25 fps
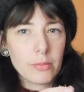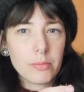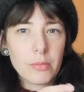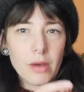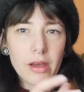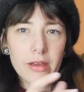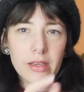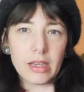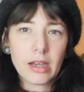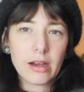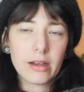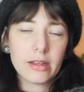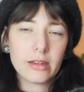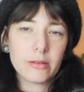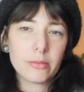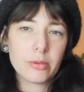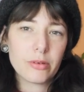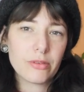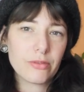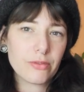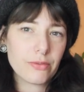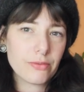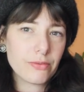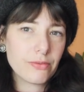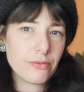I kind of
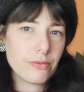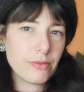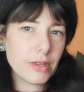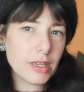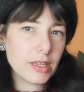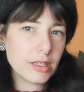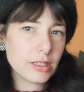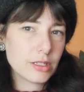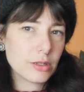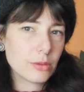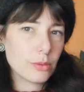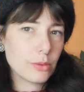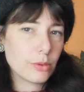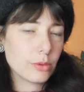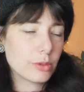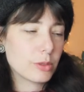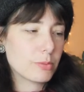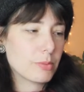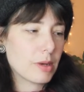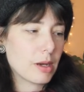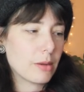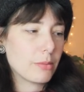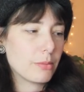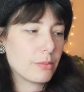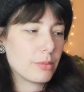prefer towards
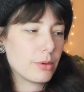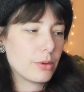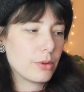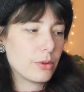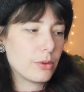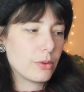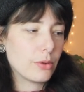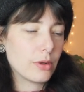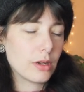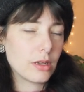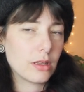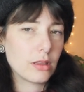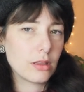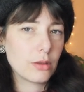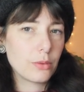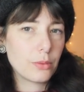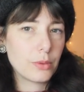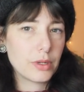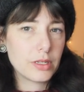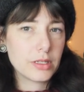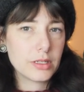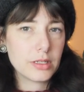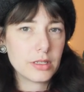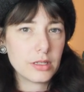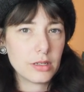bamboo in the
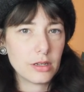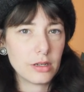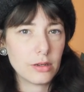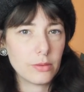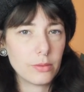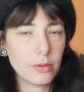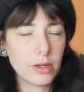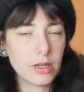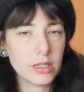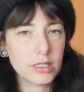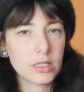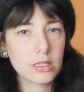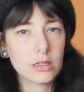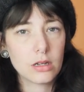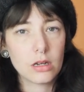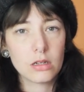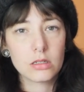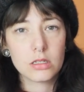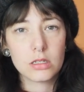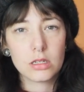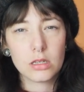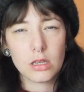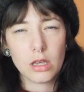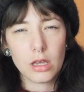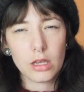winter when it starts
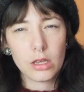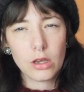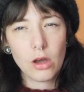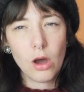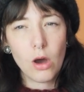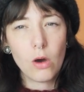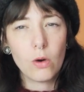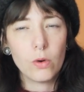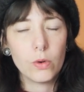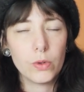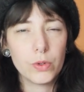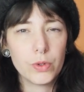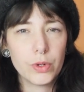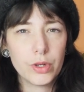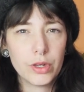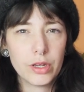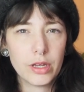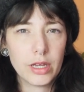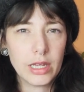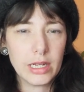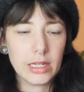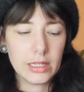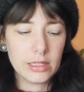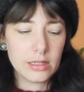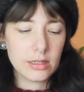to get cold,
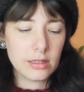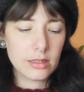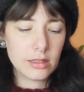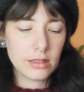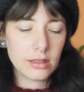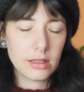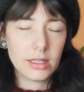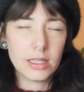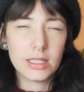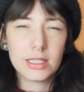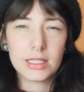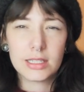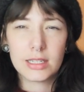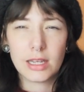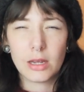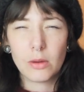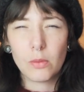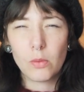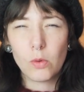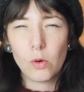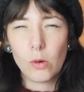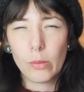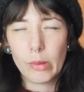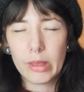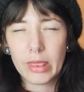and these stay
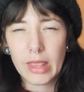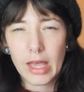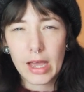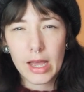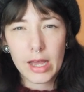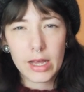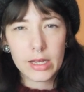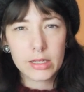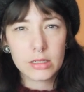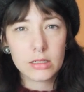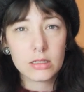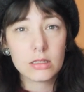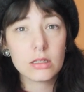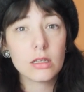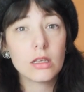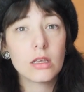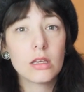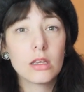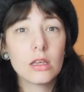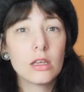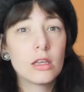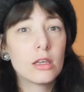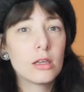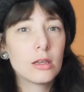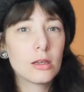warm in the hands.
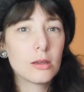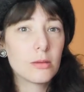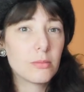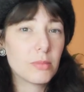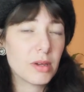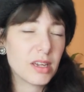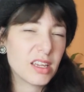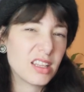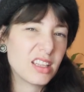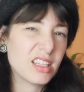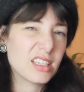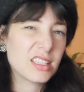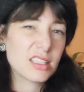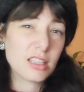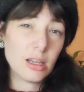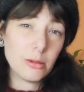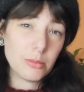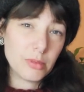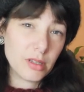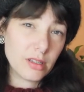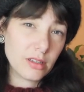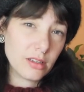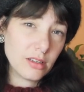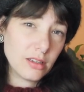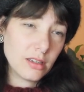But in the
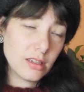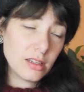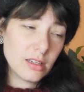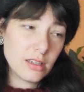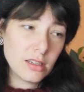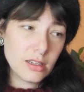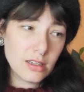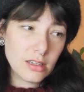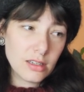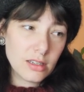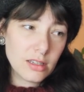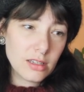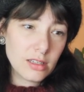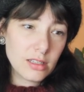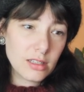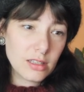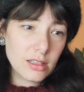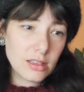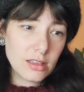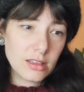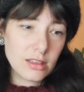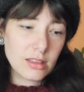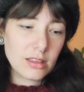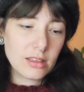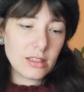summer,
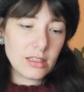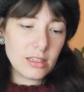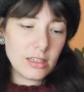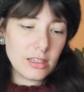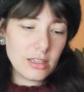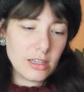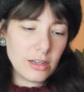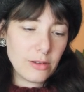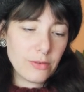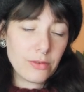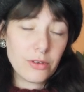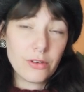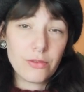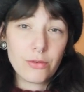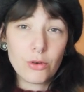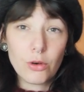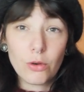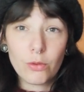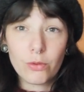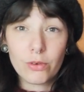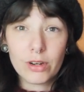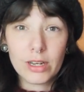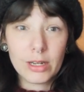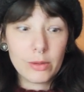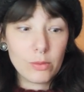if you've
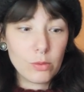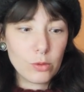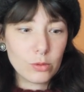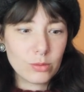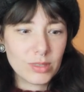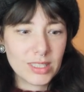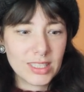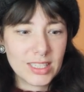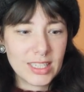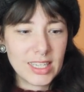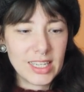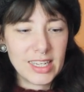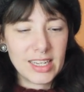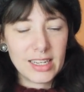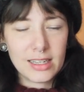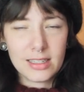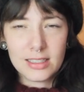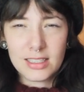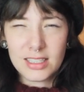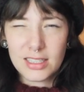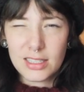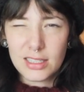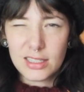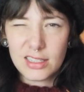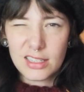got really warm, sticky
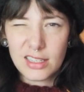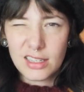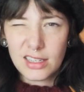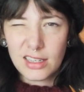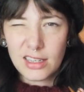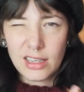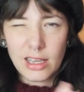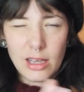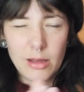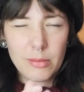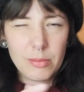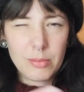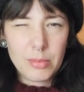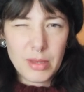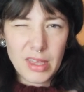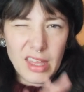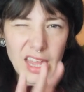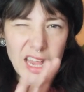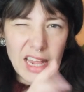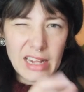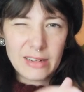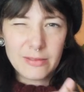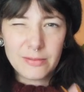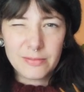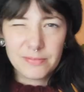hands, these can get a
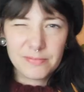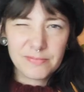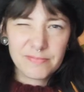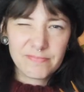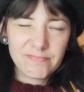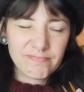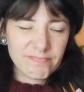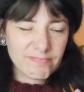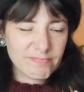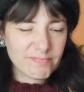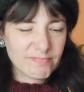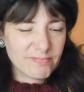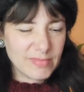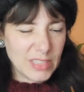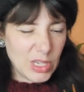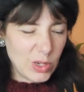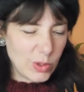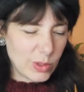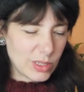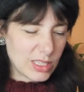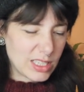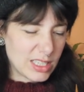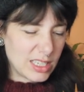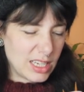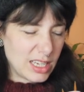bit,
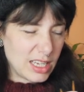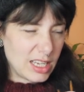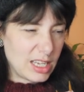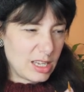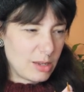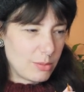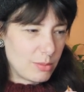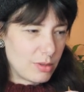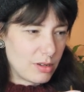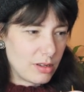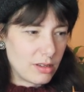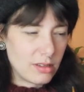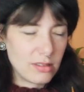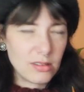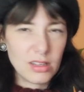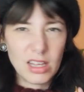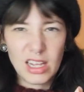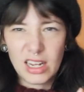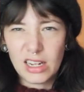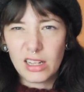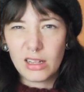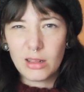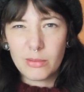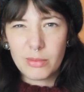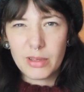not sticky, but a
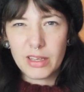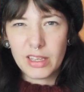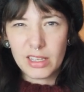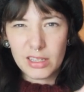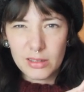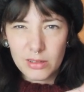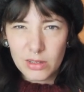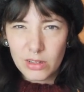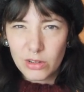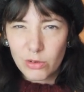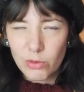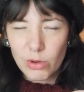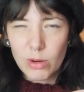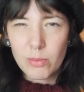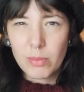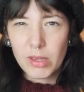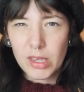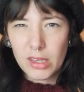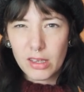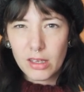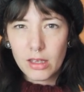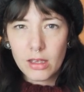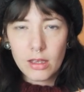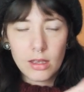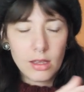little bit
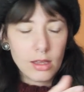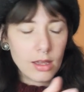grippier.